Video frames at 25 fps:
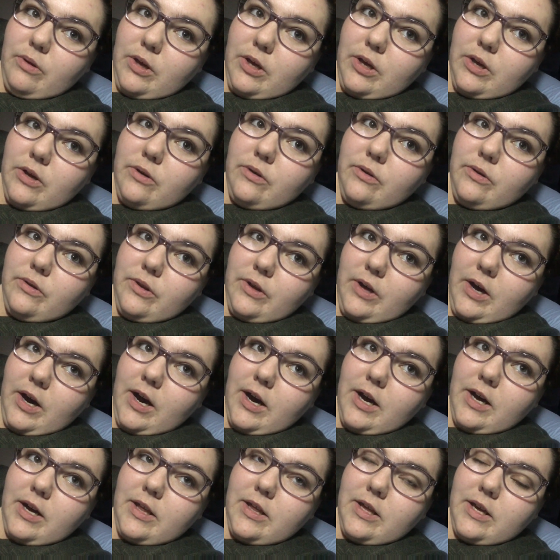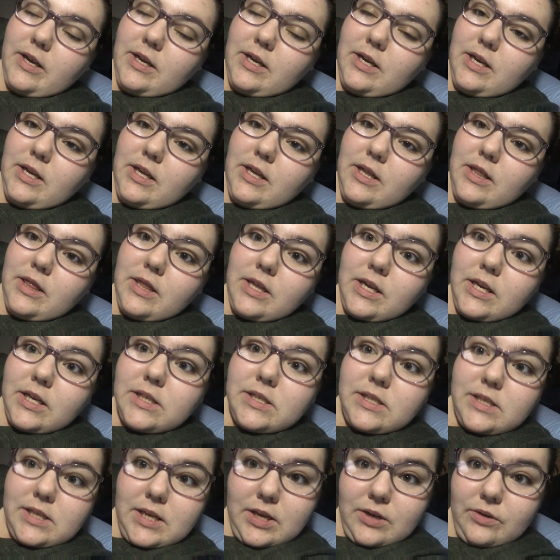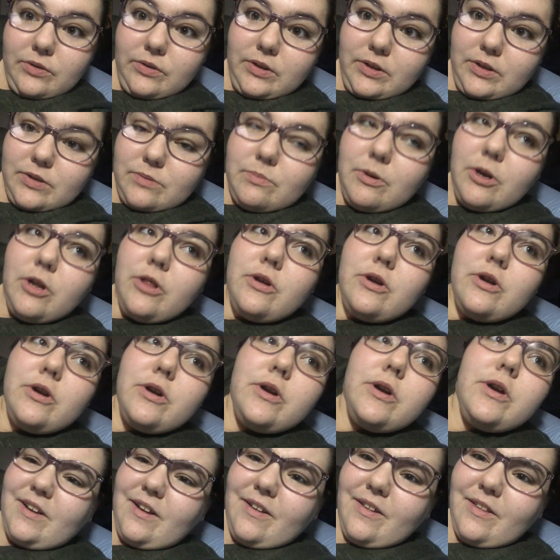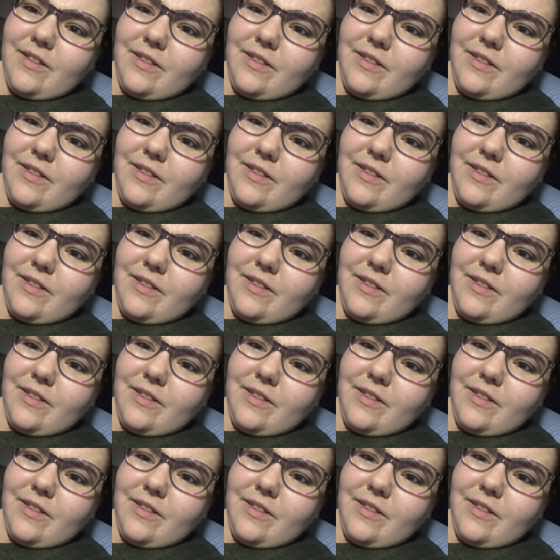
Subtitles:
kill the guy that he thinks killed his brother.